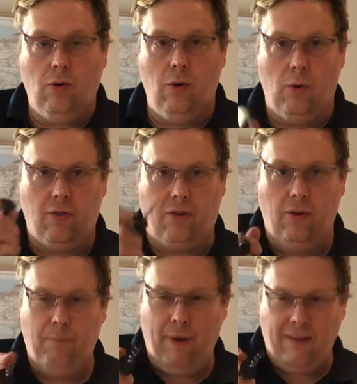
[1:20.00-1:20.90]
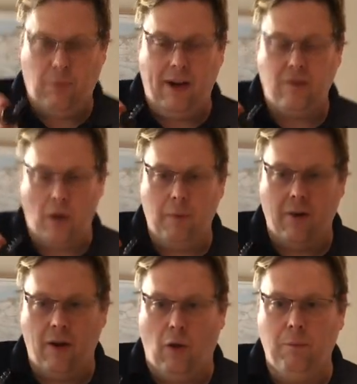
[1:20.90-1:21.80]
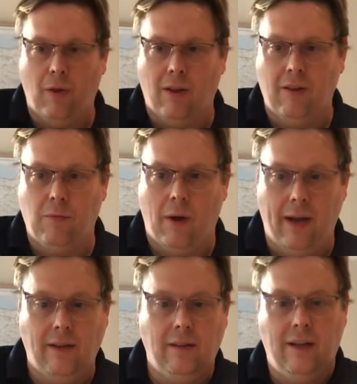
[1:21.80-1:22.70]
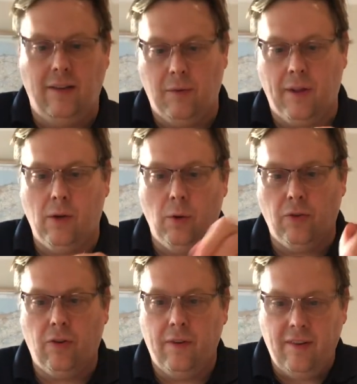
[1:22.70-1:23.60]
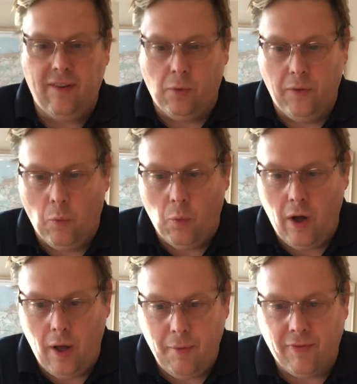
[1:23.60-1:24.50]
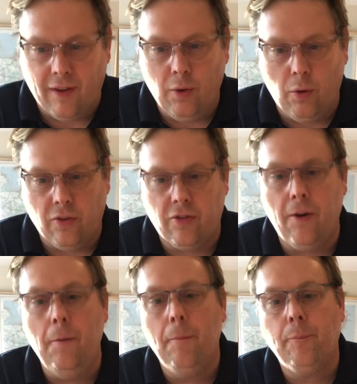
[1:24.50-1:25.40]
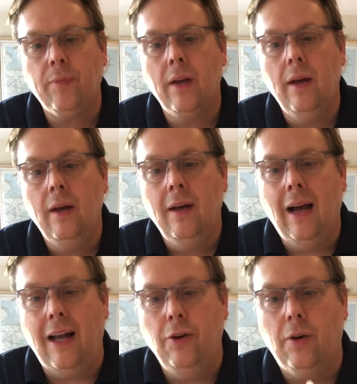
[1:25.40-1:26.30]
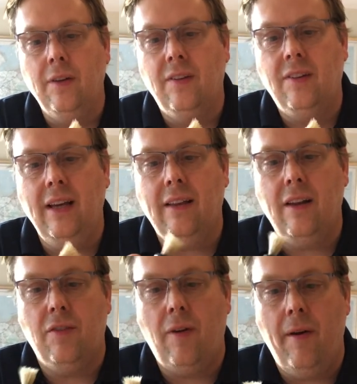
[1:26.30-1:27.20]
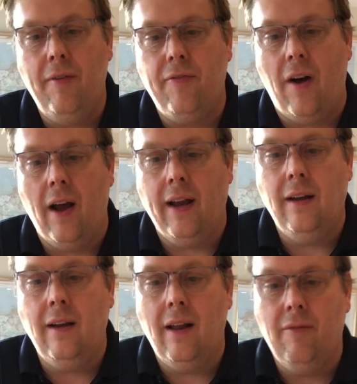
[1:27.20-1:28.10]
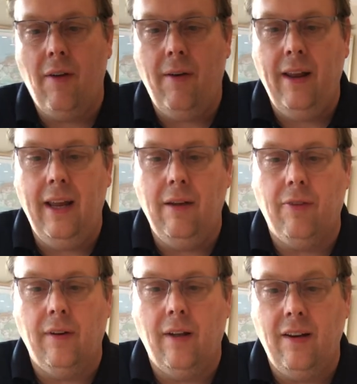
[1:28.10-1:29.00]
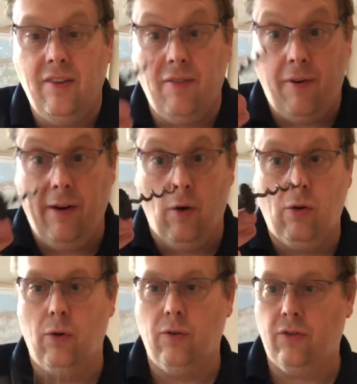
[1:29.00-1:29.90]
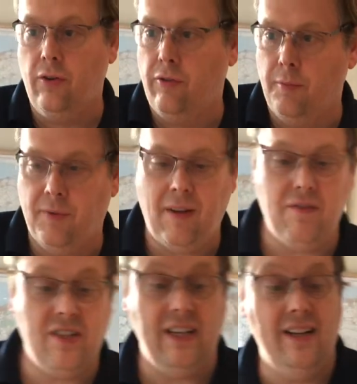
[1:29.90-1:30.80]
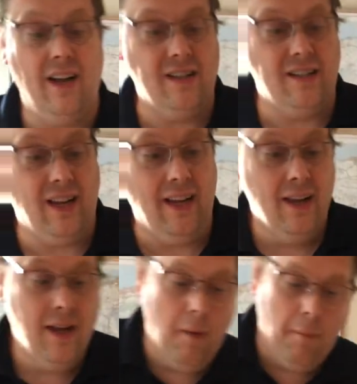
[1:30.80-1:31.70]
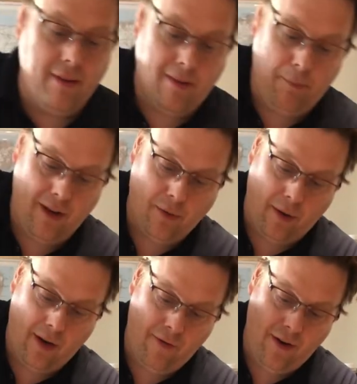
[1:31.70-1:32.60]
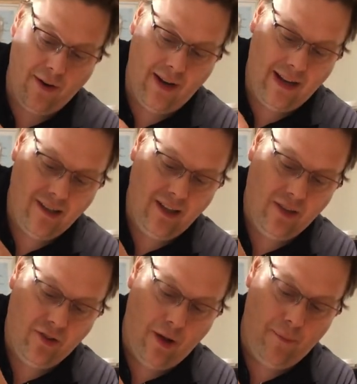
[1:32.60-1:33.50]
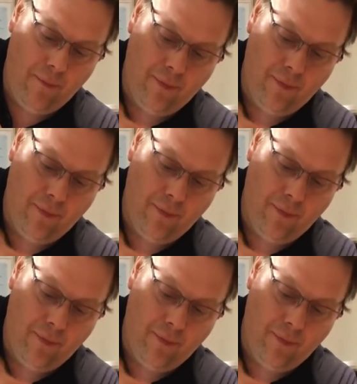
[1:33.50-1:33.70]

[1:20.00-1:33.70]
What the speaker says: corkscrew. Best way to open an old bottle of wine is with a corkscrew. This is called the worm of the corkscrew. And you can see that it's very fine and very even. And this is a very old corkscrew from 1790. It's the best one. I found it in an antique shop.